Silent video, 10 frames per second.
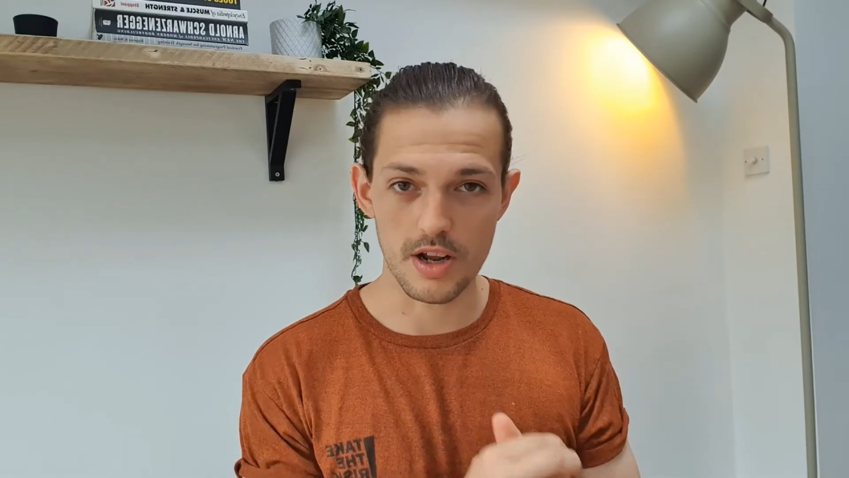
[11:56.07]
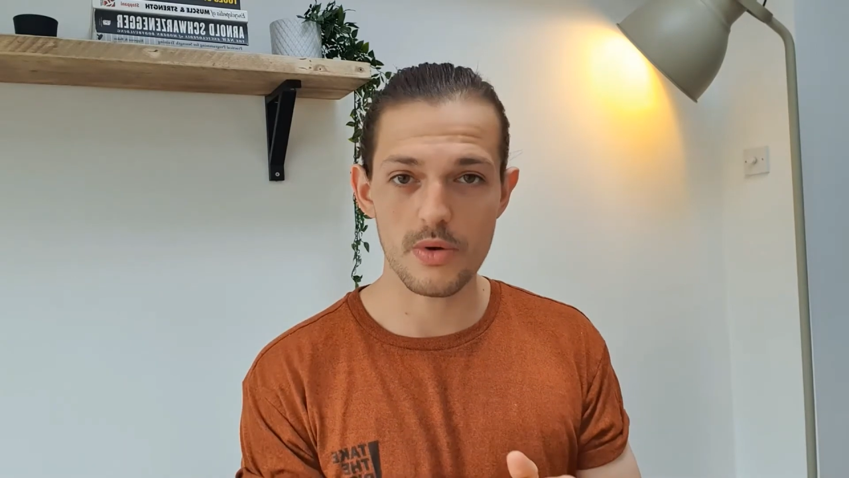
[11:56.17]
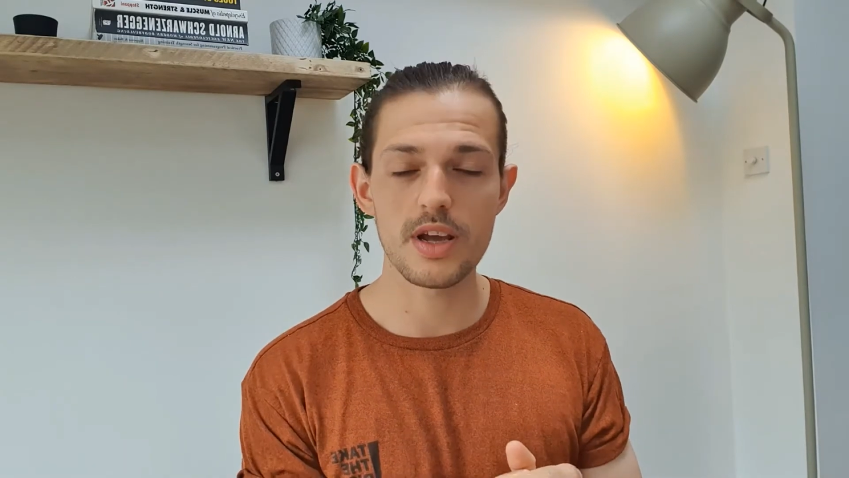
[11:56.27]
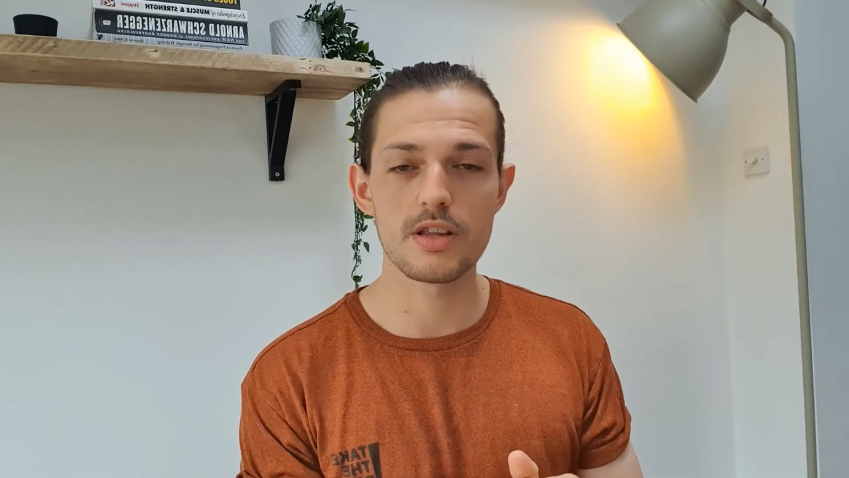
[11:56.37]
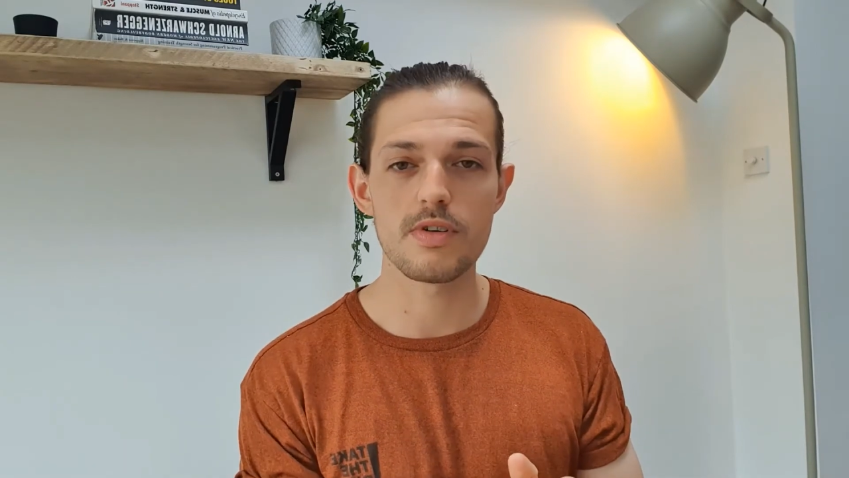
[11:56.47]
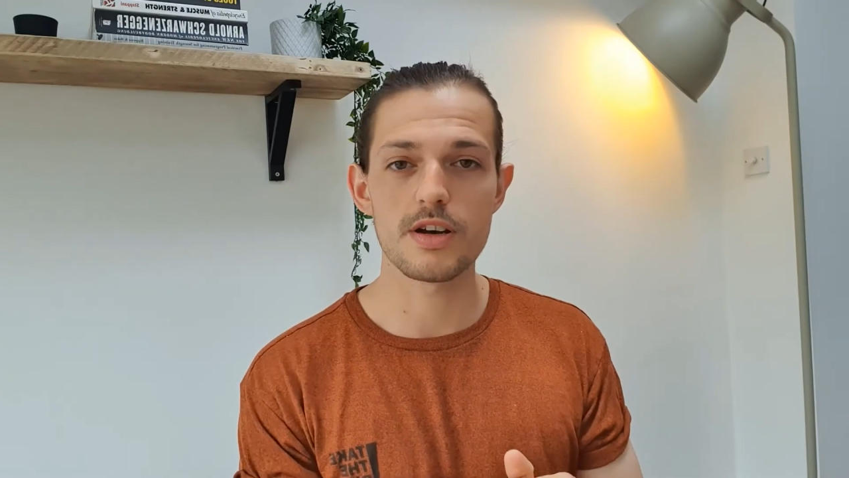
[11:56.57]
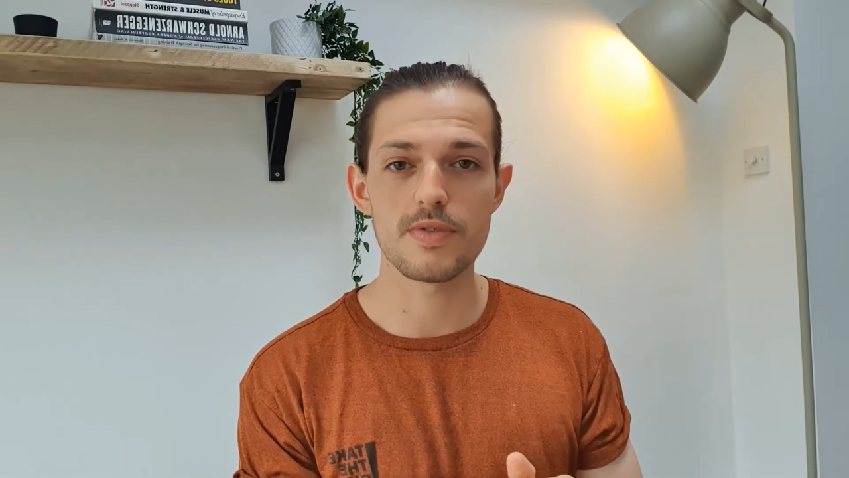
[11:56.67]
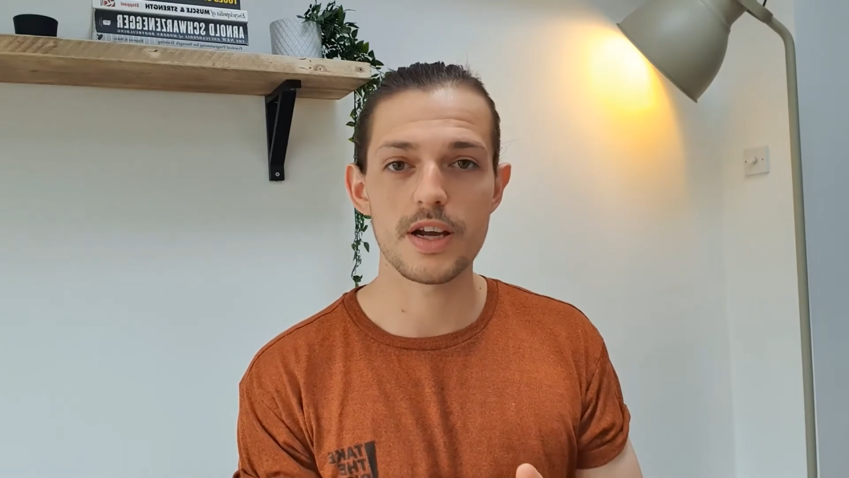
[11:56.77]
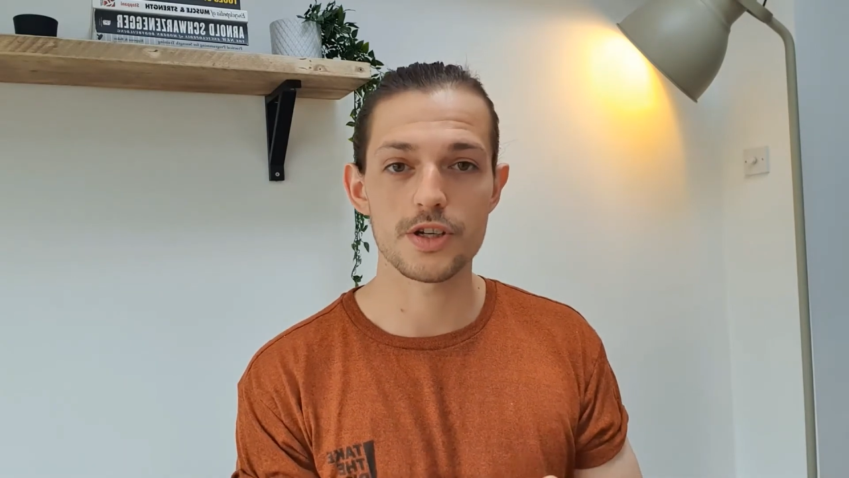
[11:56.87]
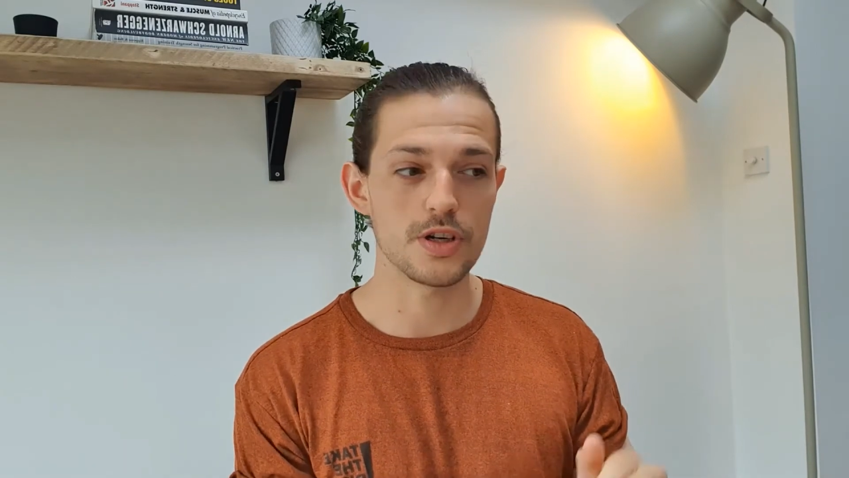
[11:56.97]
going in the right
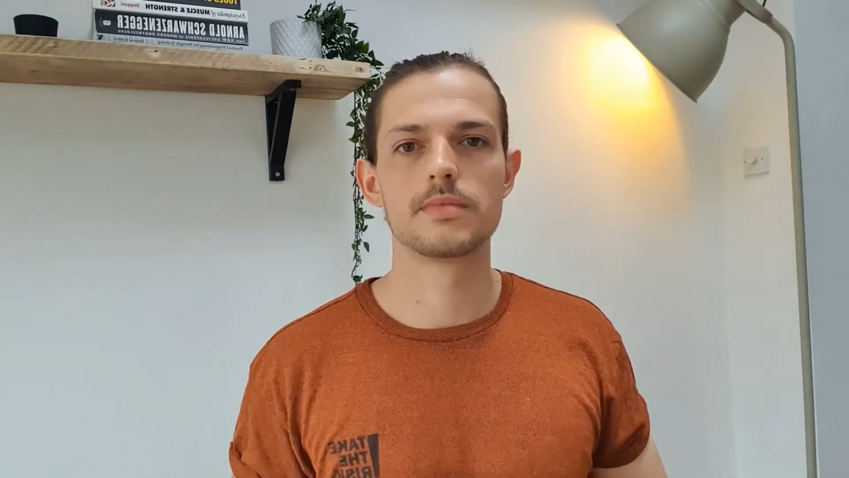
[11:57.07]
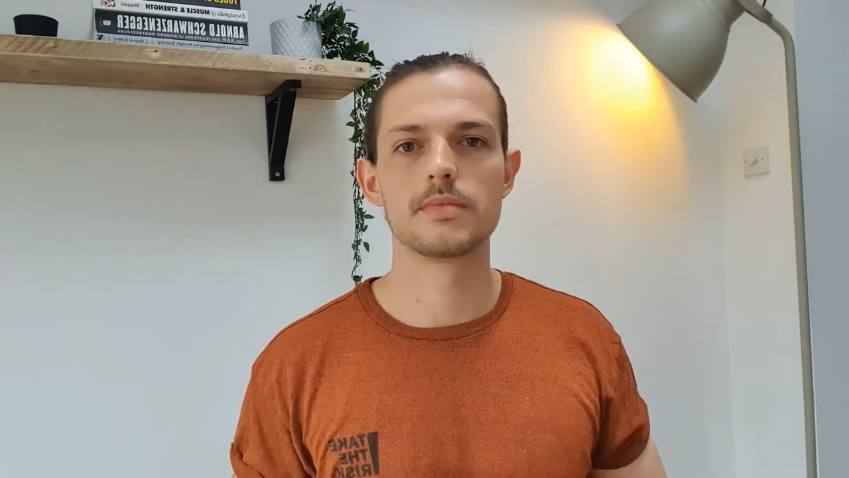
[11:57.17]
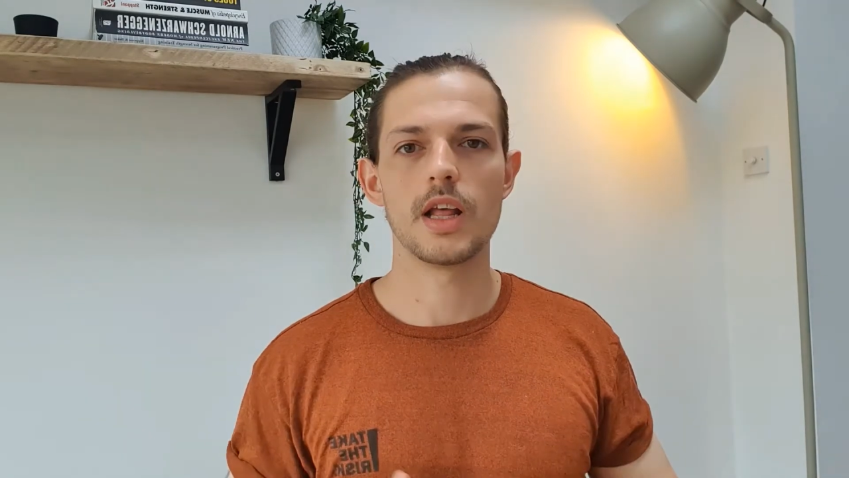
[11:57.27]
direction.